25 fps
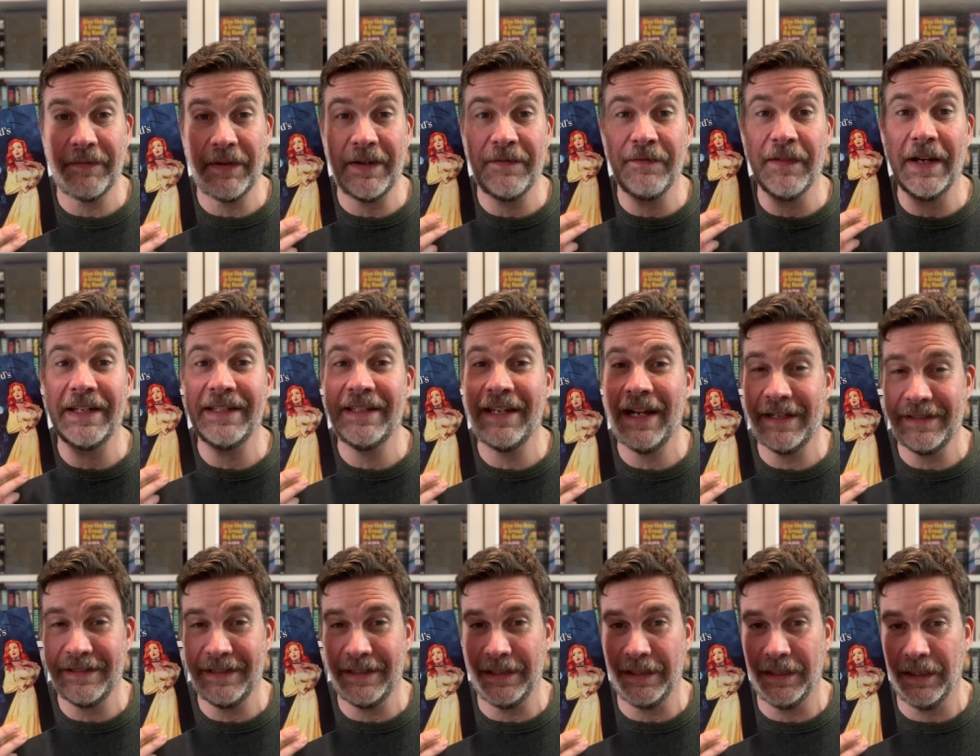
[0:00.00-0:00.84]
a
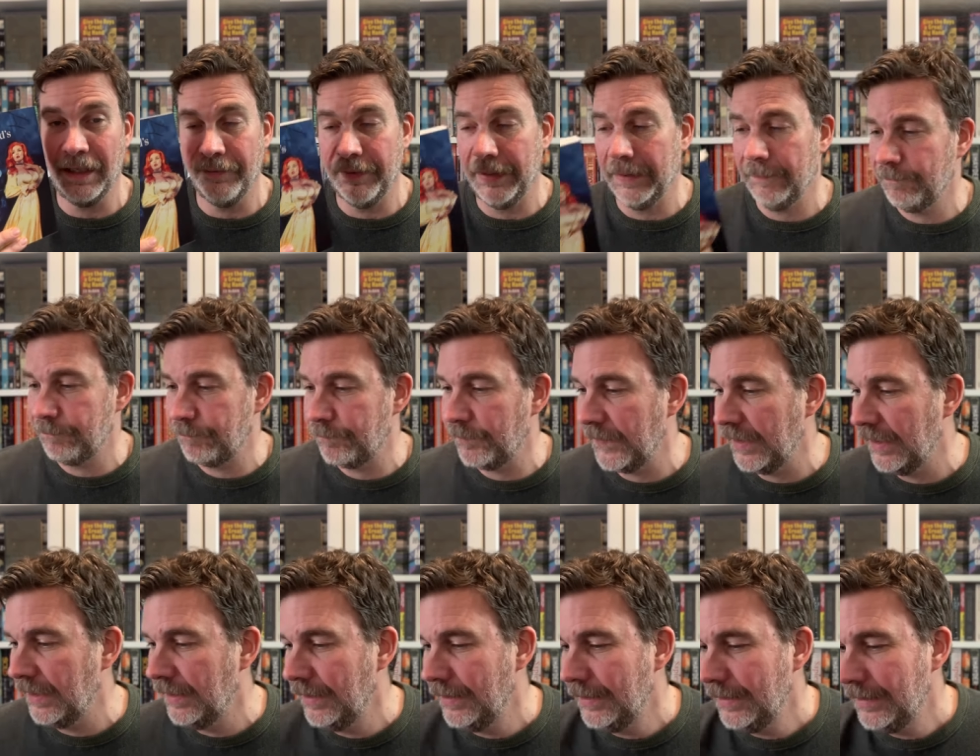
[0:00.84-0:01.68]
fantastic
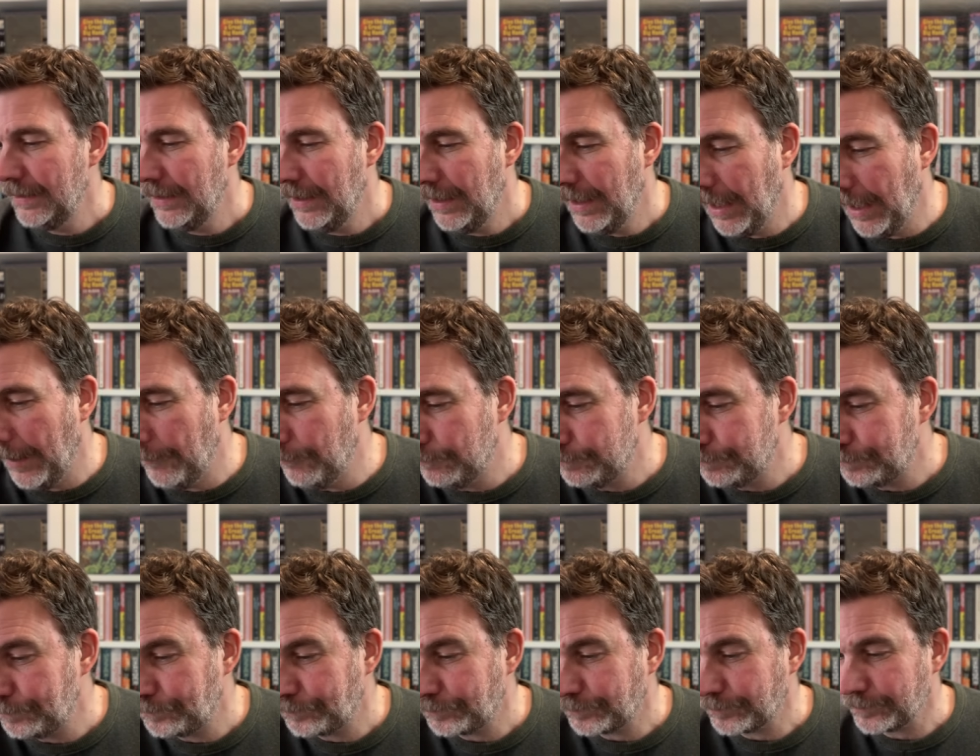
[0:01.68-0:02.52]
cover.
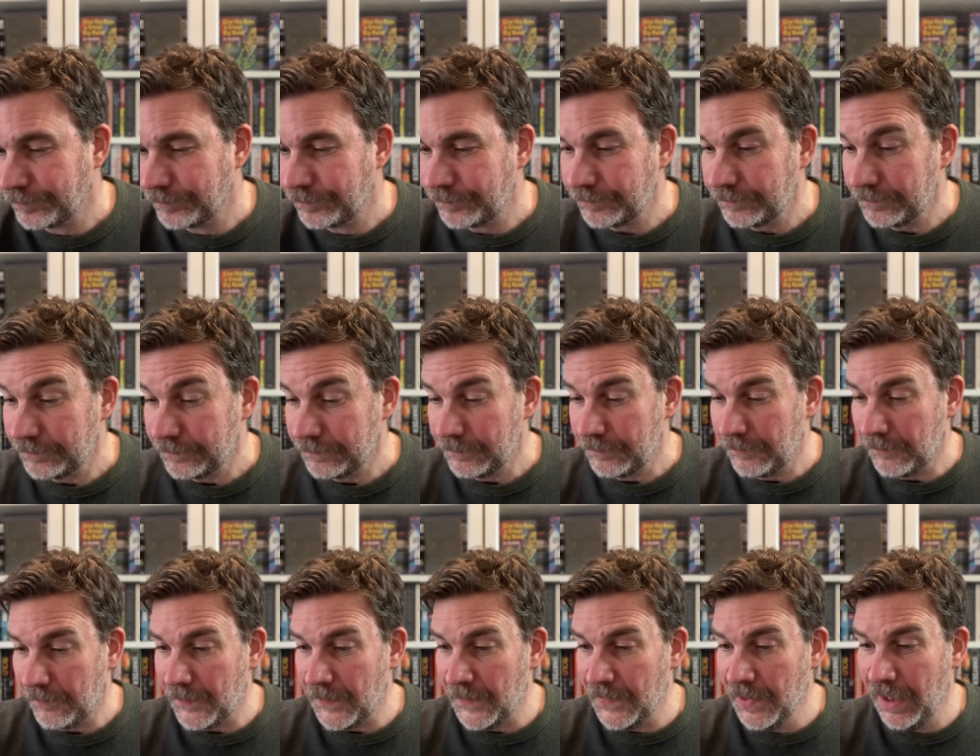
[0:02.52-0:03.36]

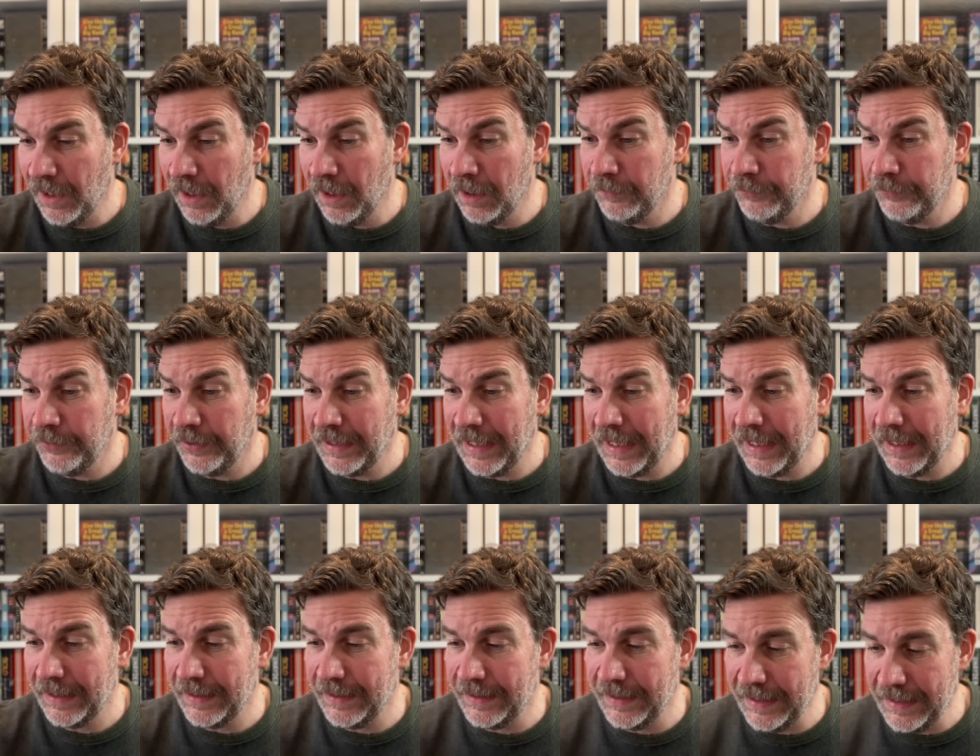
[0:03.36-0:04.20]
After
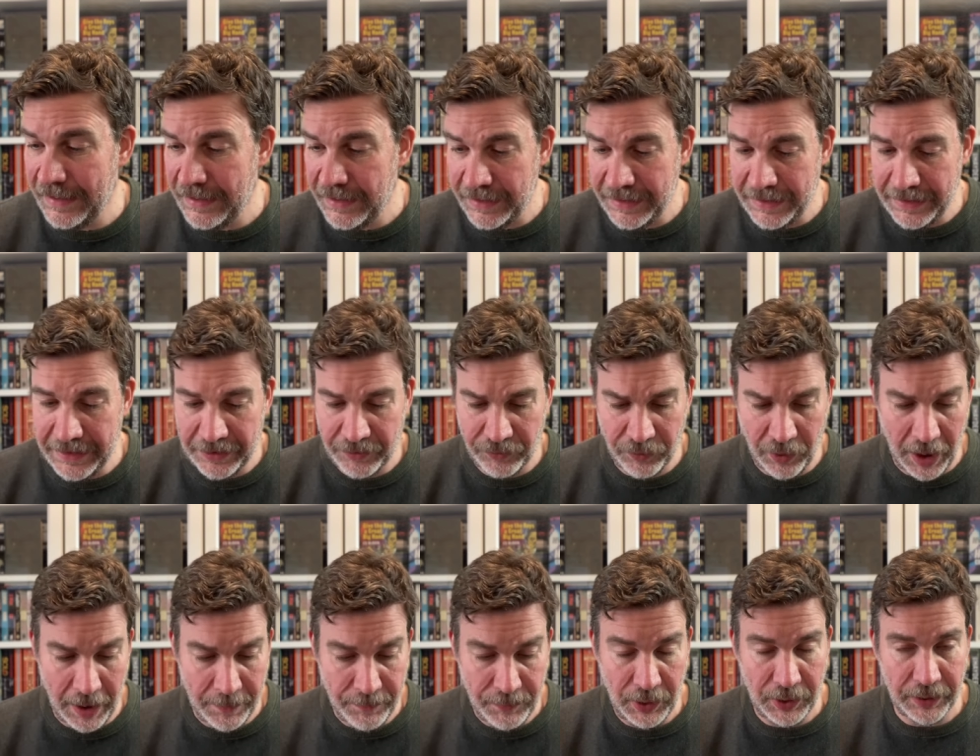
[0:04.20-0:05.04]
that, an indie
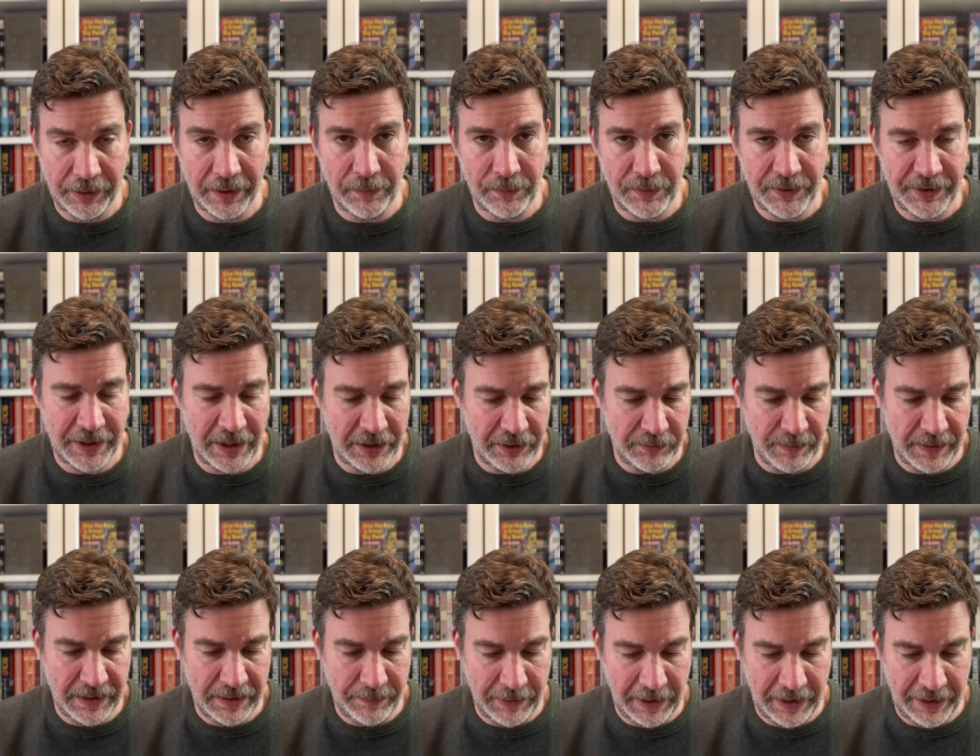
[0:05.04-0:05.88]
crime book that was sent to
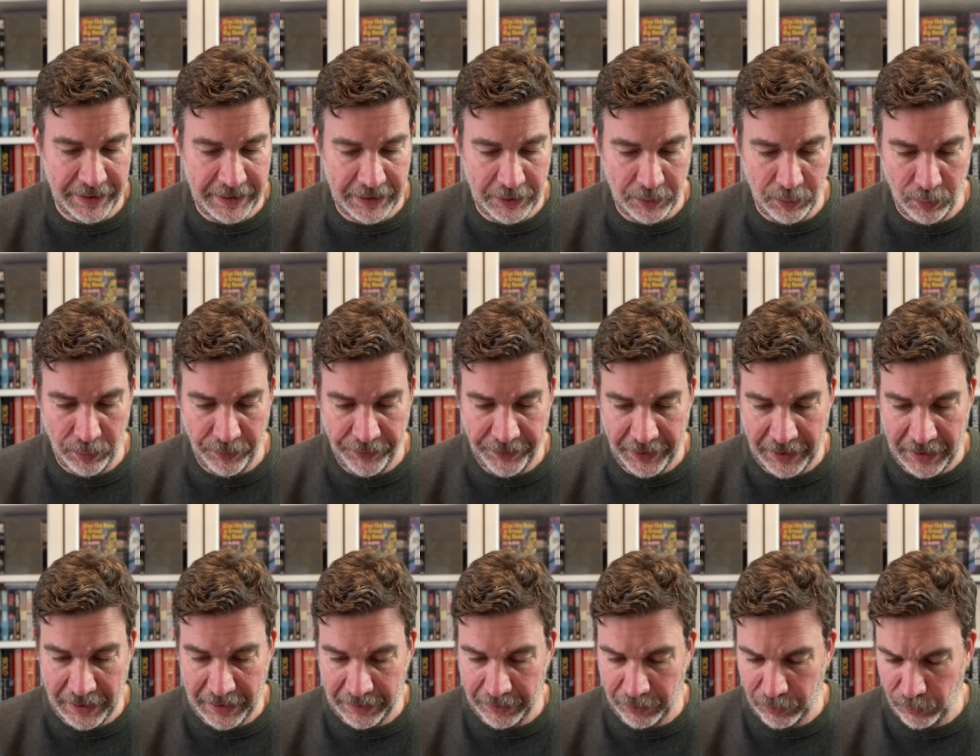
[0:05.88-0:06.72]
me by the
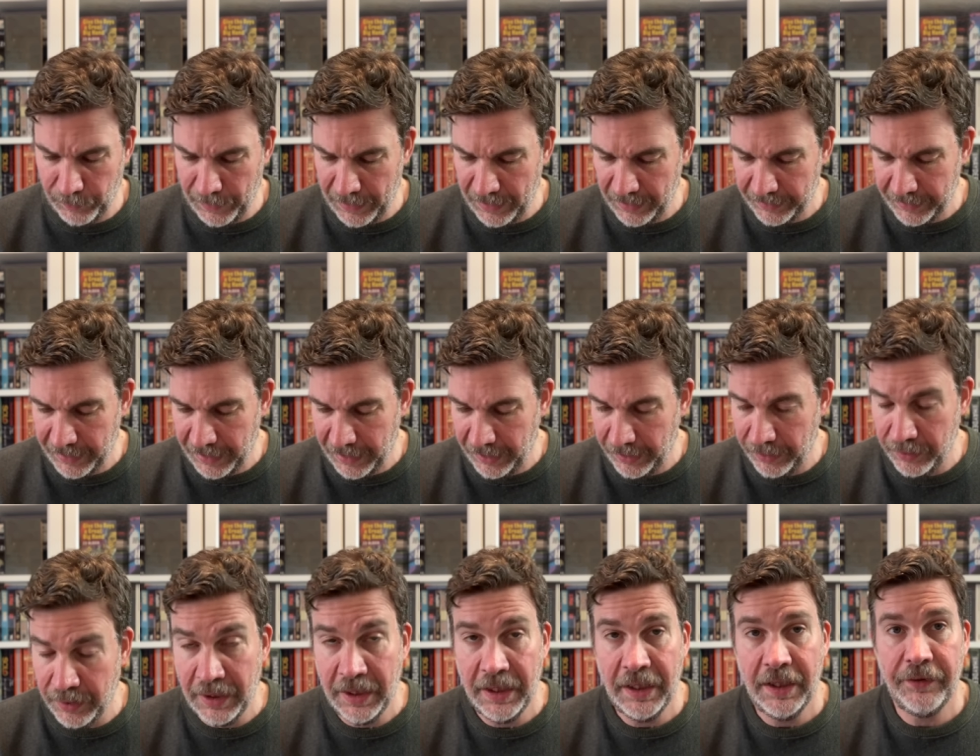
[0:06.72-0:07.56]
author a little while
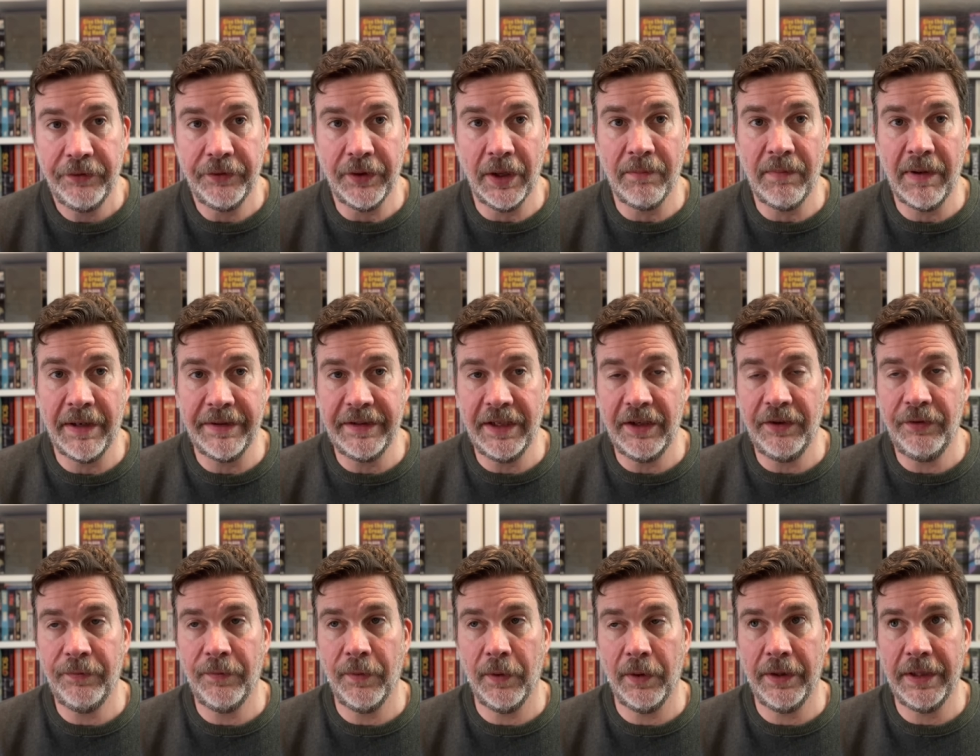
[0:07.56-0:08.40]
ago. So I read
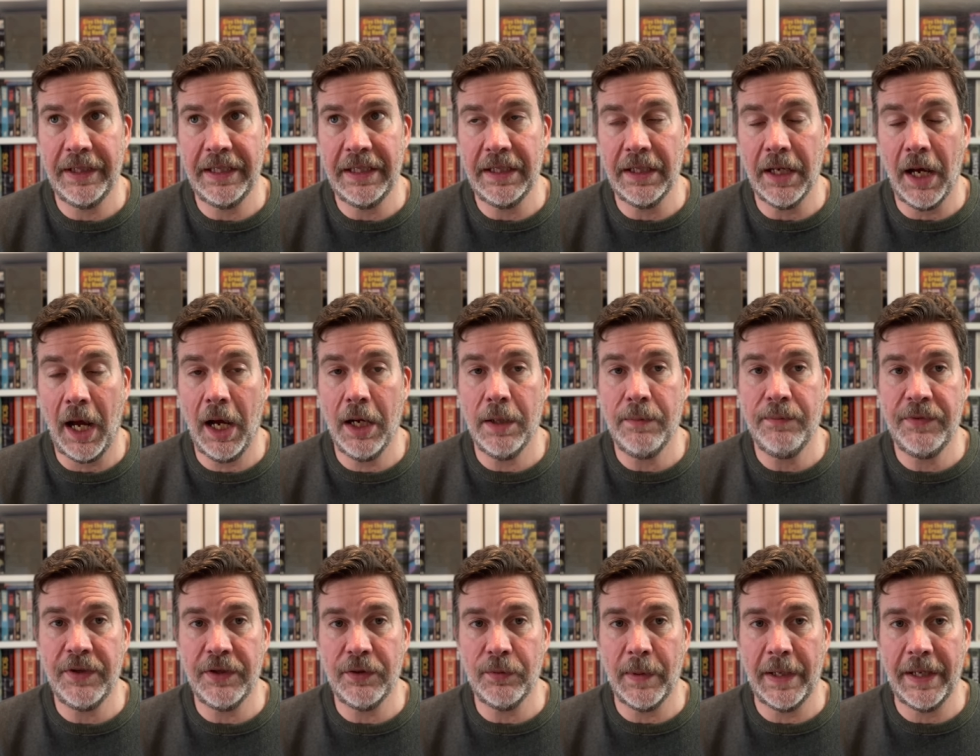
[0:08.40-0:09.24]
this for the
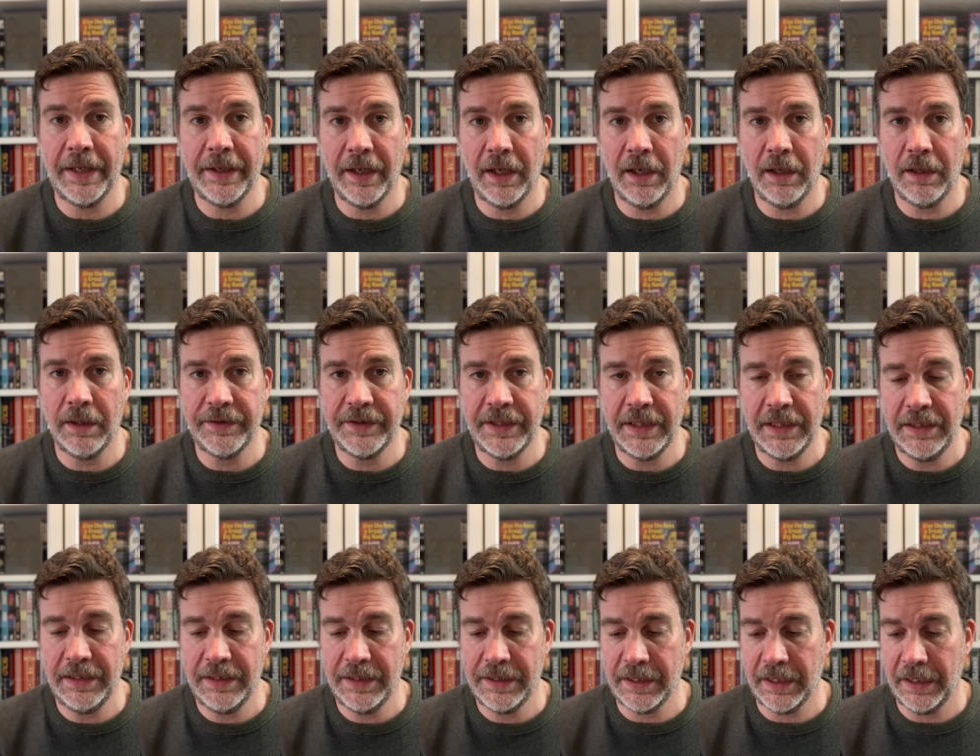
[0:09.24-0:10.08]
Holmes is Where the Heart
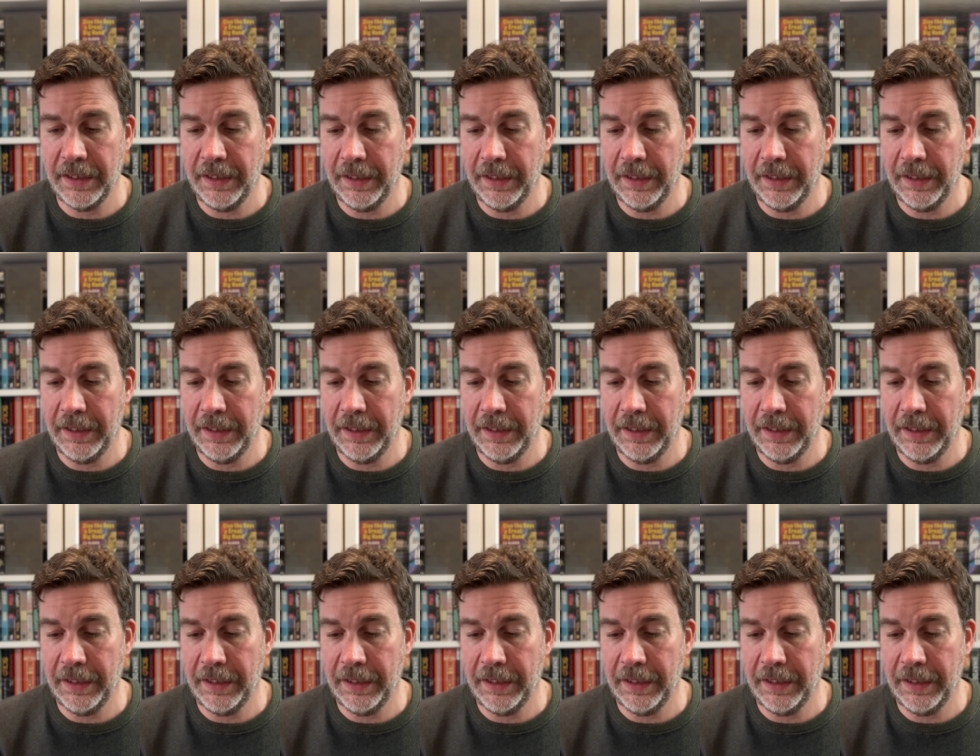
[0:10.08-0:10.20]
Is